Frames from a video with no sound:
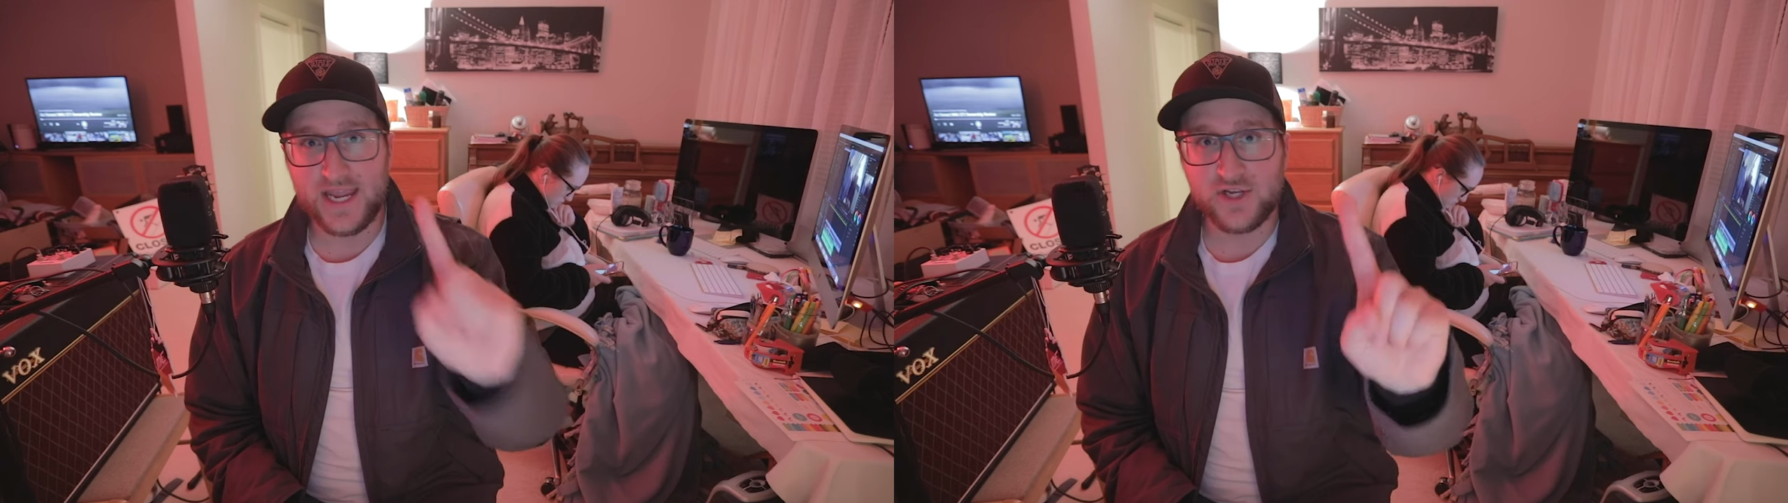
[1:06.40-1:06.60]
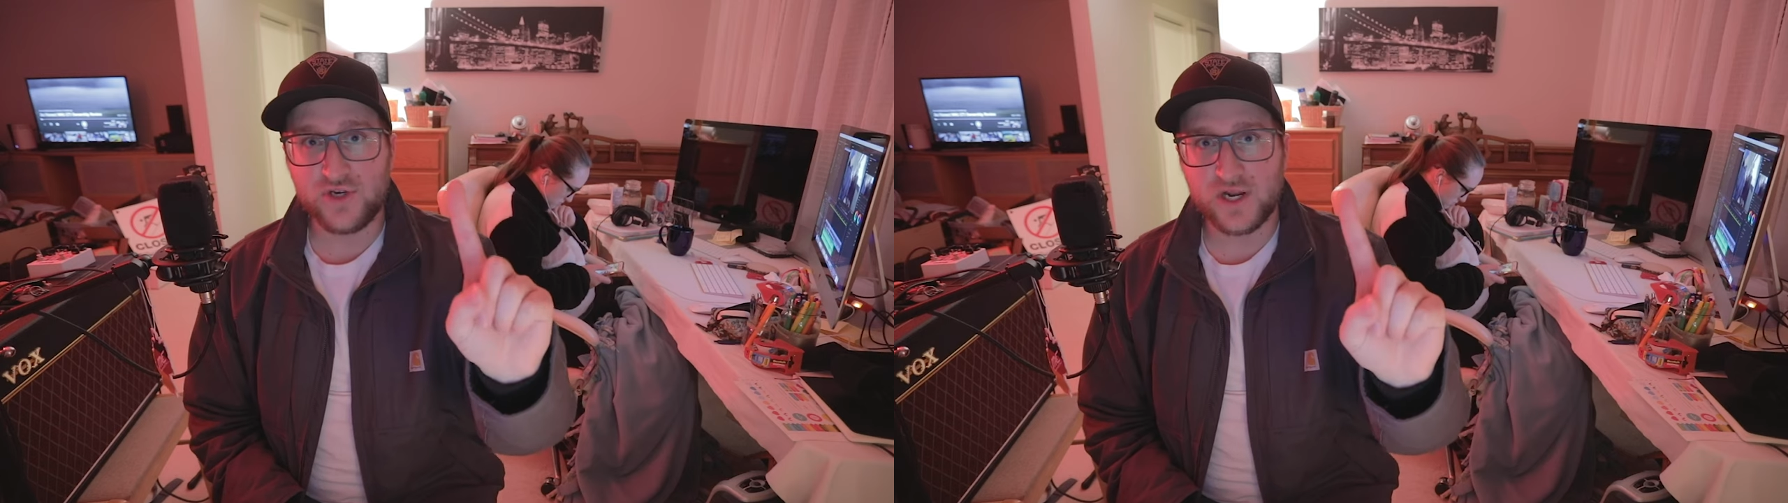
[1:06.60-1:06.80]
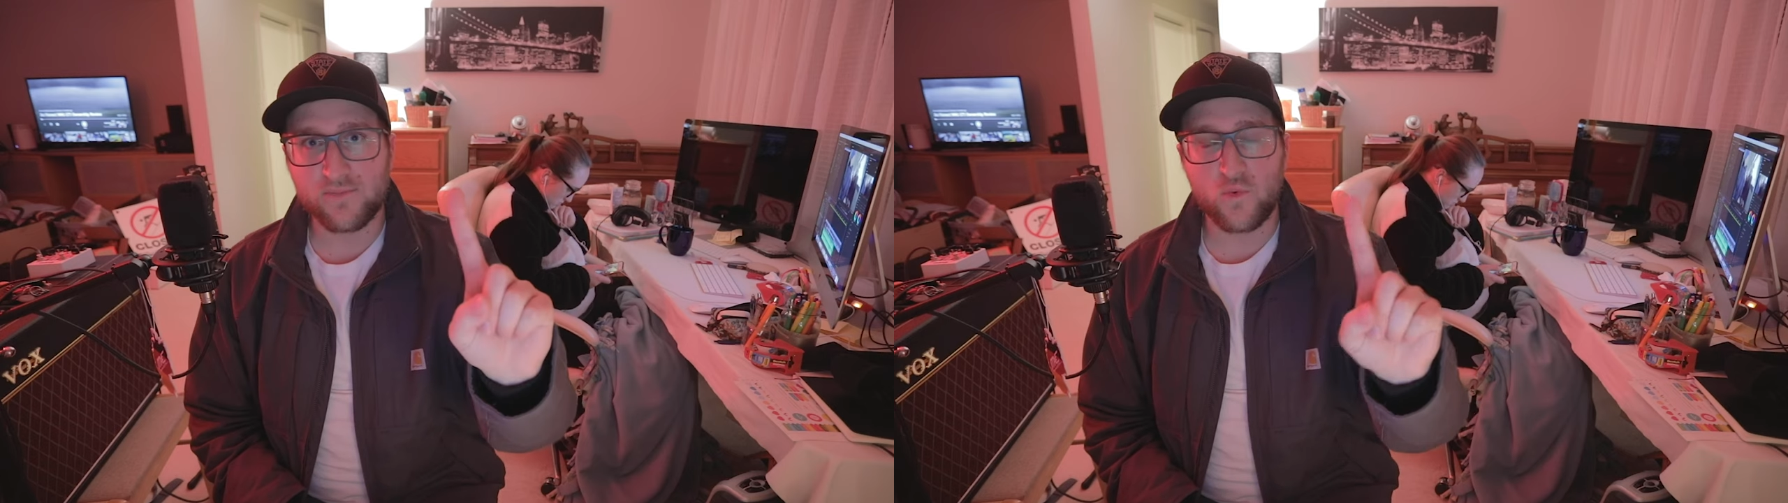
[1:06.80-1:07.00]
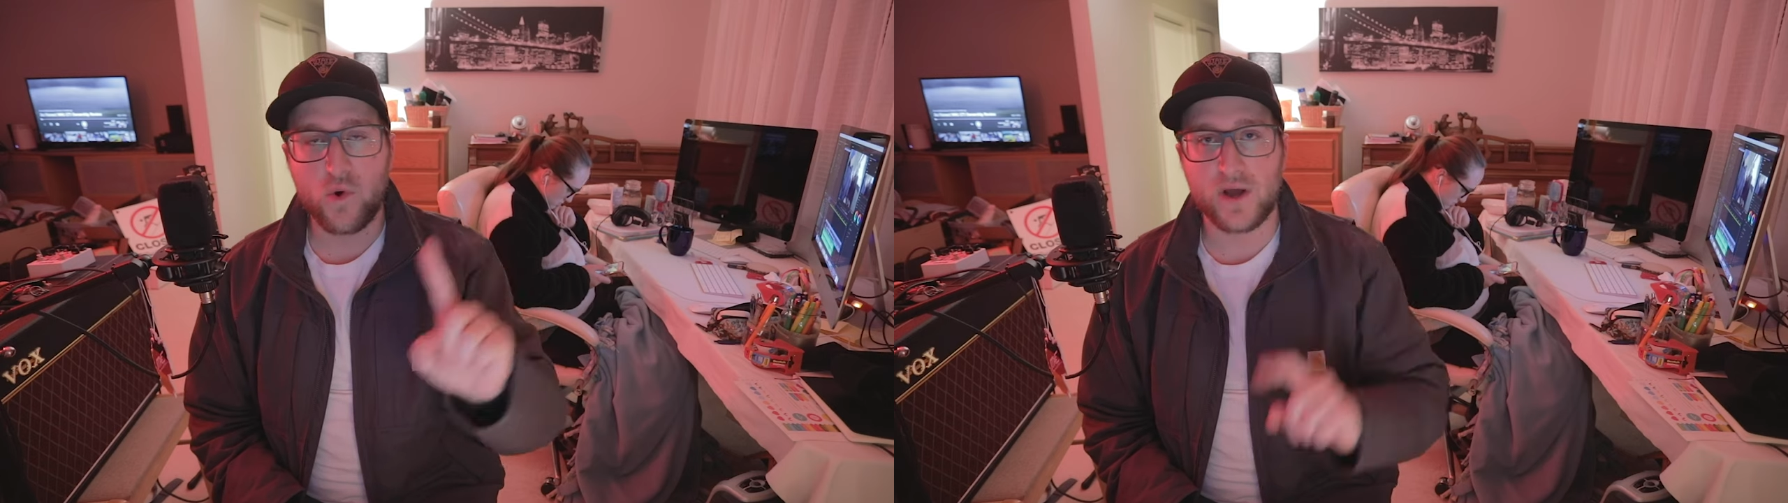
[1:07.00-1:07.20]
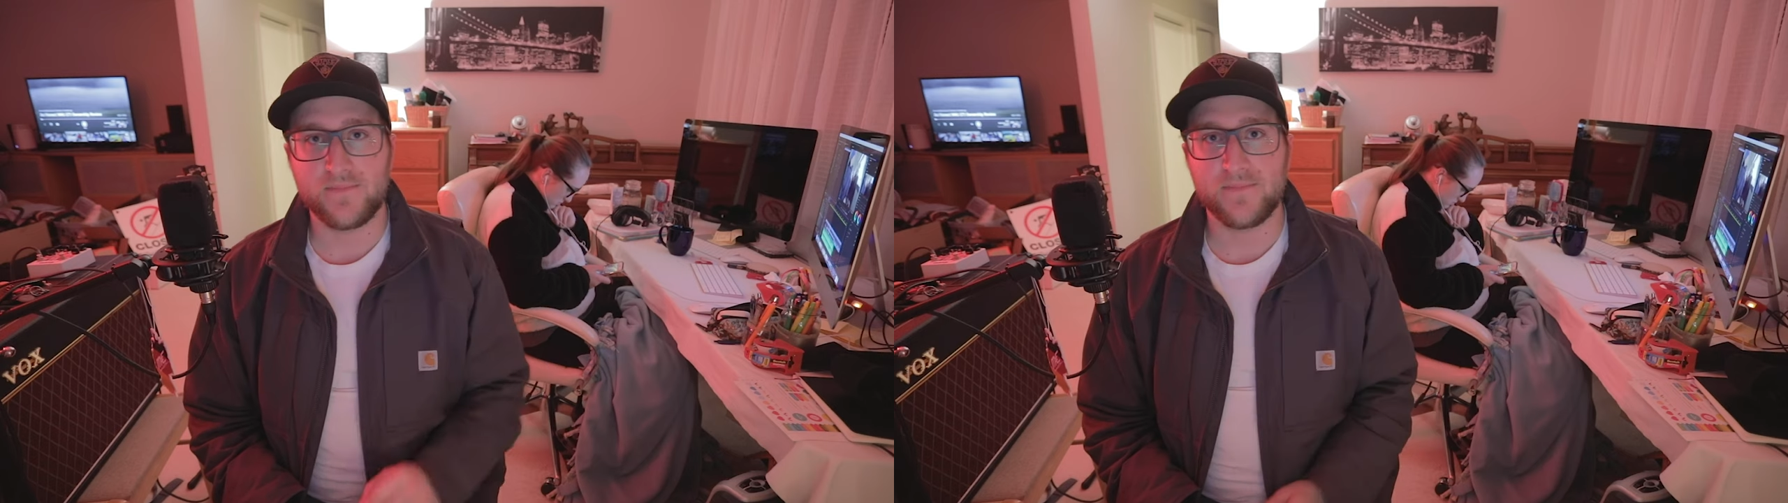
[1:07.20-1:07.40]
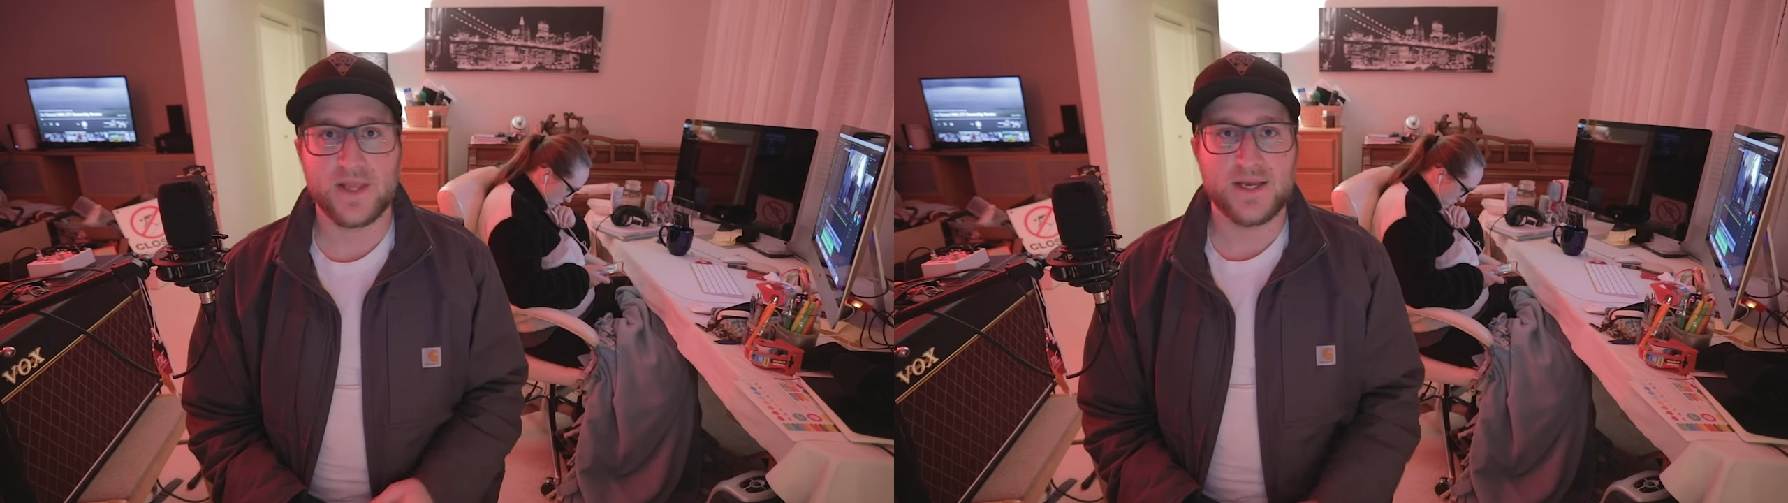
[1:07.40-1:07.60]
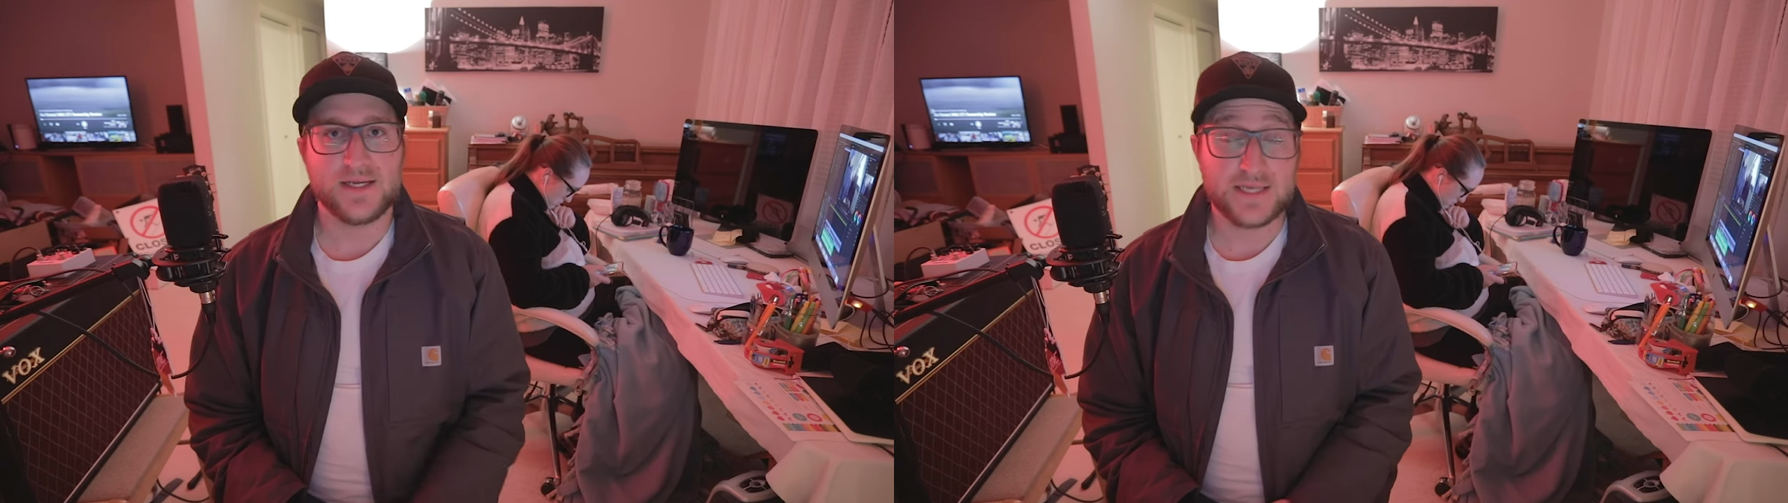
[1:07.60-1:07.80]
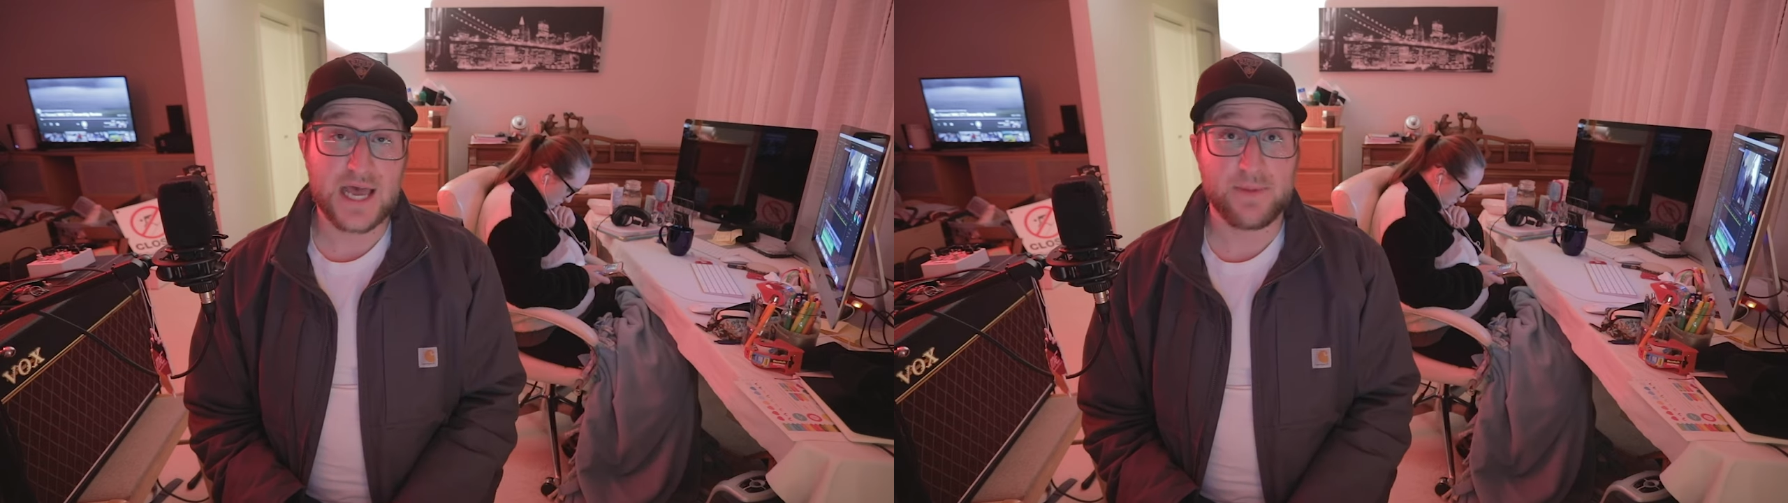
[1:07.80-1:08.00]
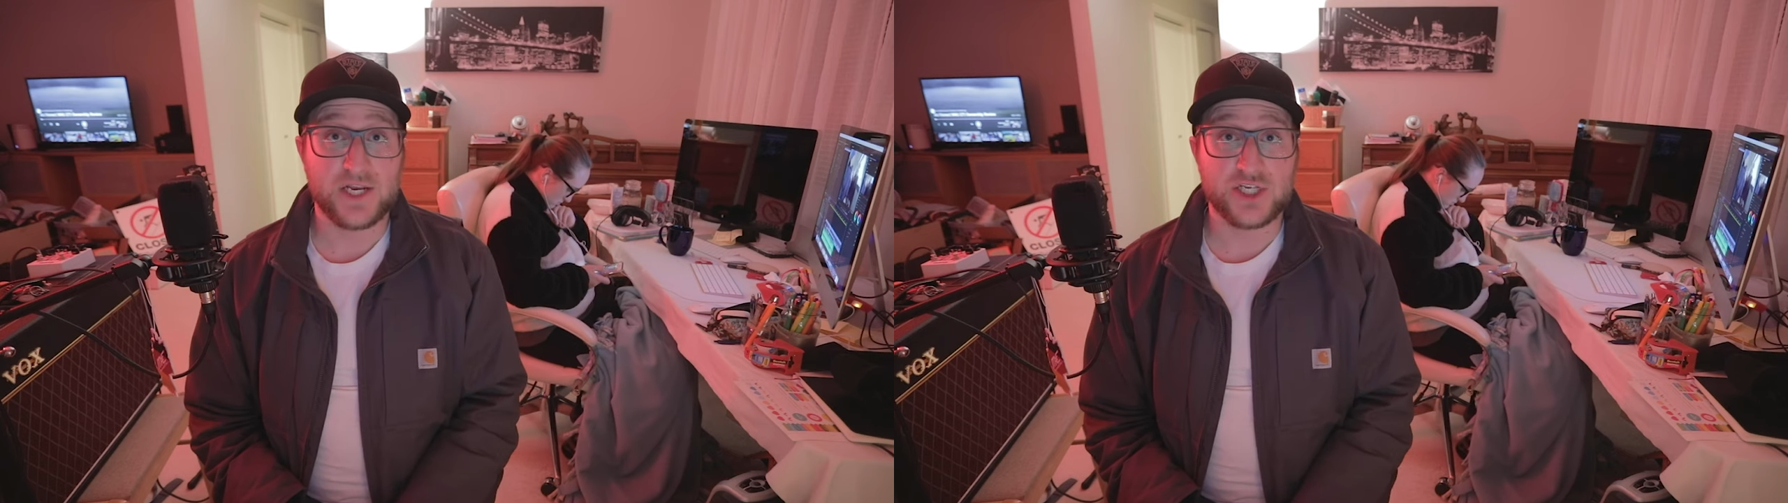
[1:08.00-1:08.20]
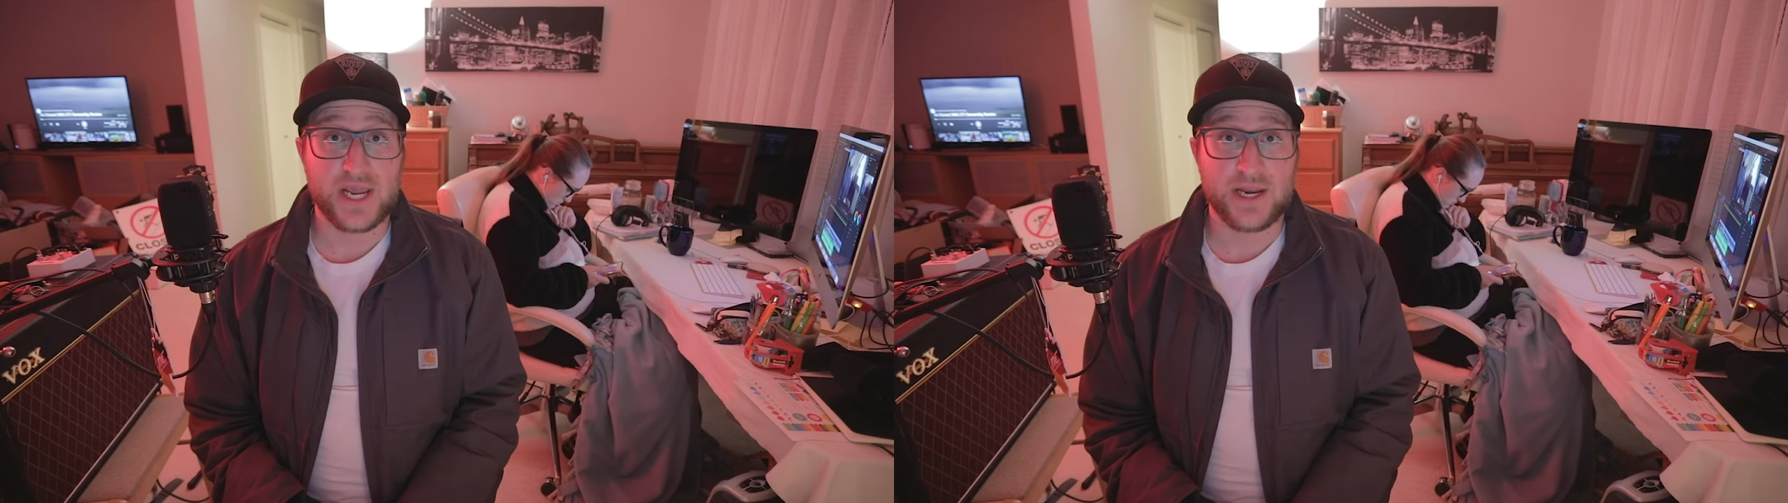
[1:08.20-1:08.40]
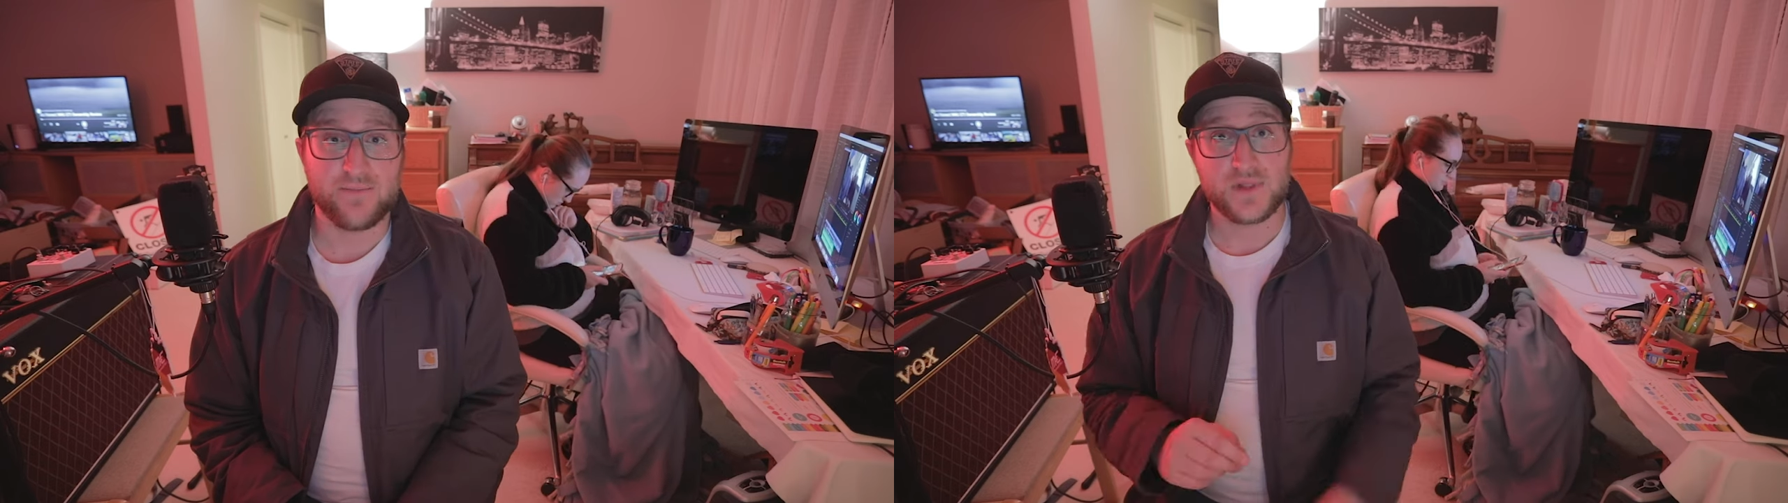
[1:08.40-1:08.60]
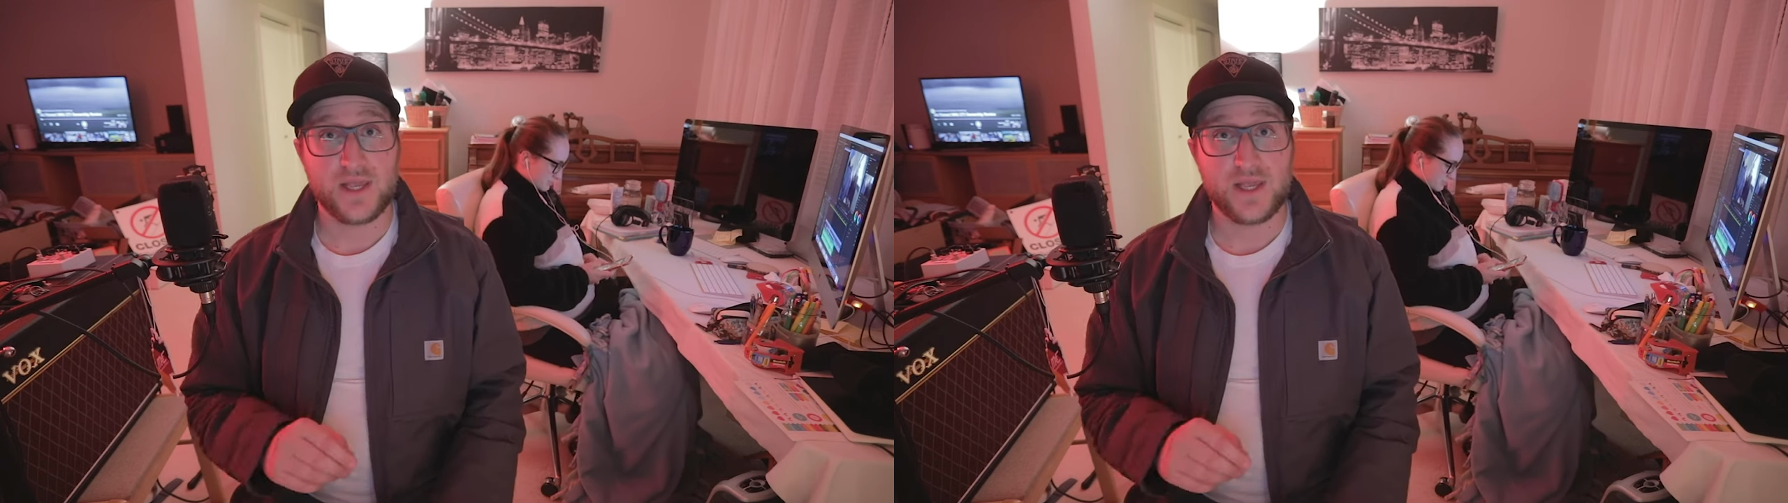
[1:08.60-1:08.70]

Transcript: Issue number one, timing chain.